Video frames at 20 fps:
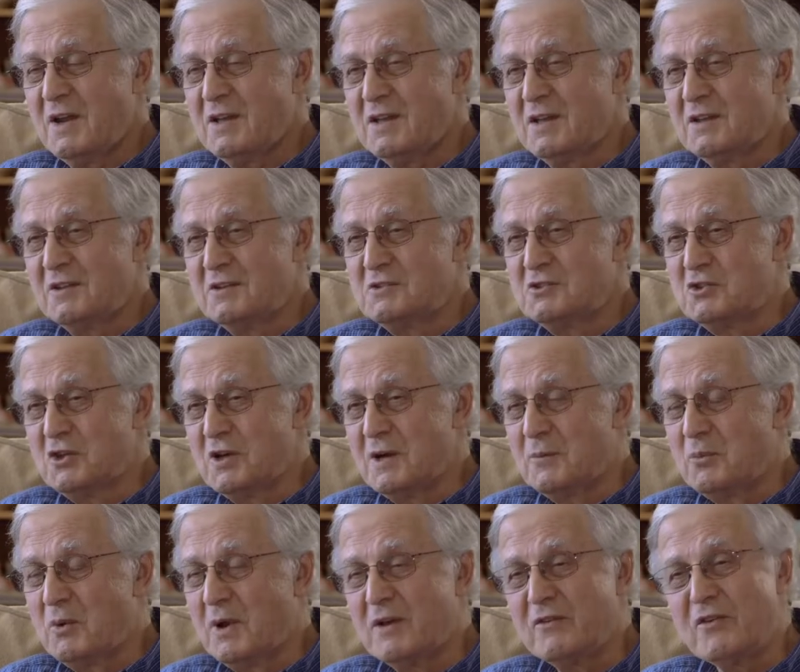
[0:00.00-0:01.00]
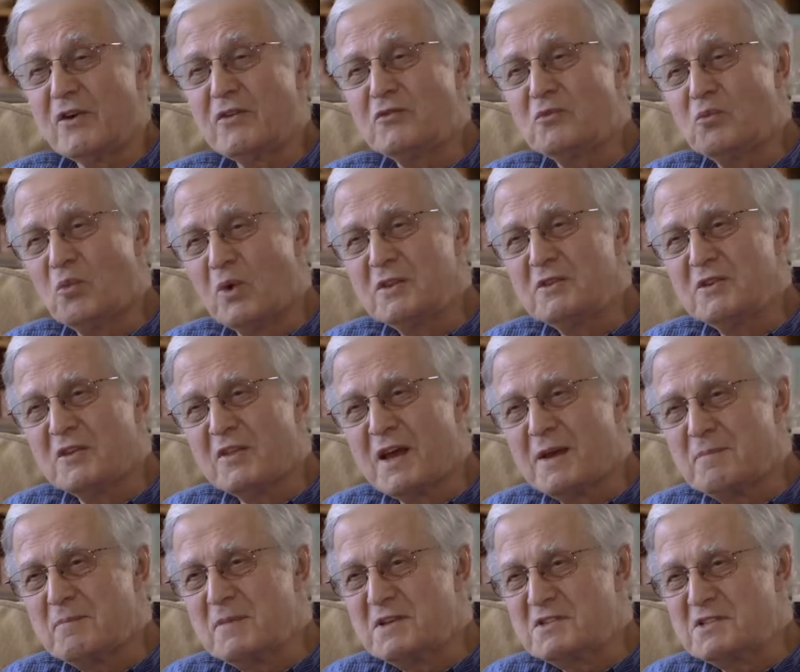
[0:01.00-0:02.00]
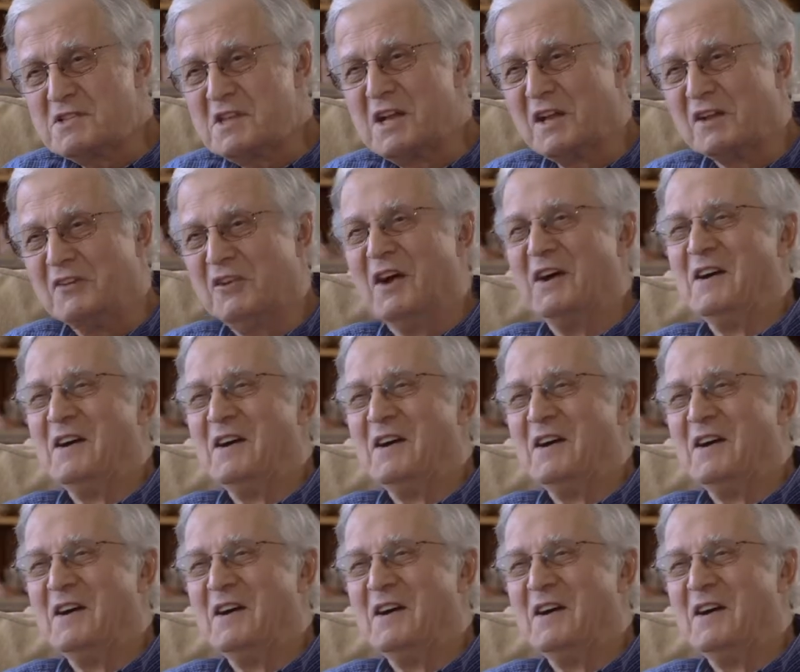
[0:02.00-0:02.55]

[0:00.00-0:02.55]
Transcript: I get the job? Well, I've often wondered that myself.